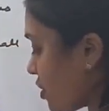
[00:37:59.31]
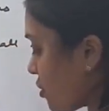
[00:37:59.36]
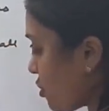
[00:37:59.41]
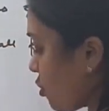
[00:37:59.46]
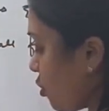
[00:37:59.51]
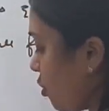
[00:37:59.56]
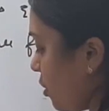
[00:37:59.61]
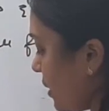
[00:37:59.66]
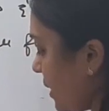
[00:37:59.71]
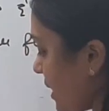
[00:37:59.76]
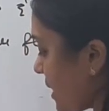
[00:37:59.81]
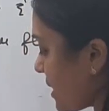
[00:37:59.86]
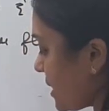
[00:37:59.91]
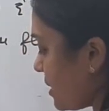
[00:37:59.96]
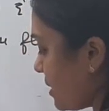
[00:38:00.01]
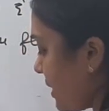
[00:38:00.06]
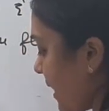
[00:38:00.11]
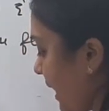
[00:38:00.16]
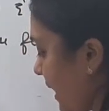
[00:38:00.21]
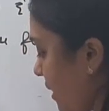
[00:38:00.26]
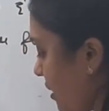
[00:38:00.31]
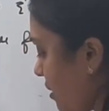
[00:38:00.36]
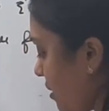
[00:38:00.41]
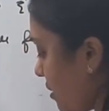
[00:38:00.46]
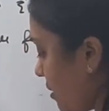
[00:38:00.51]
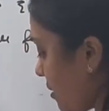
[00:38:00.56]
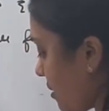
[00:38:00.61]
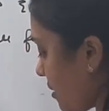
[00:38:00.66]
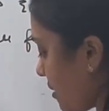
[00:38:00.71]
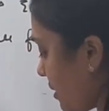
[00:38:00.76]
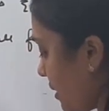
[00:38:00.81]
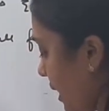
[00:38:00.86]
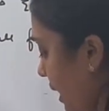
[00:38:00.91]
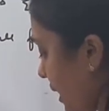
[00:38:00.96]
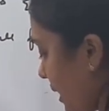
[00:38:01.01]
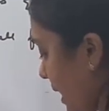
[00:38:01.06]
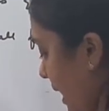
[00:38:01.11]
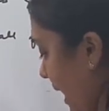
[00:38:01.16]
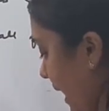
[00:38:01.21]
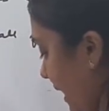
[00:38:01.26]
is called as nectar
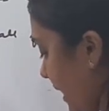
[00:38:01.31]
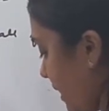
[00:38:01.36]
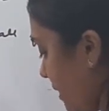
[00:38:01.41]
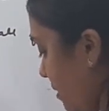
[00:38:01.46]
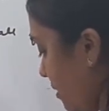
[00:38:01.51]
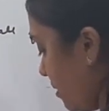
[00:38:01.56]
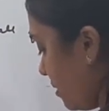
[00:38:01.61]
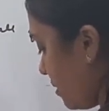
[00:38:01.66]
guide.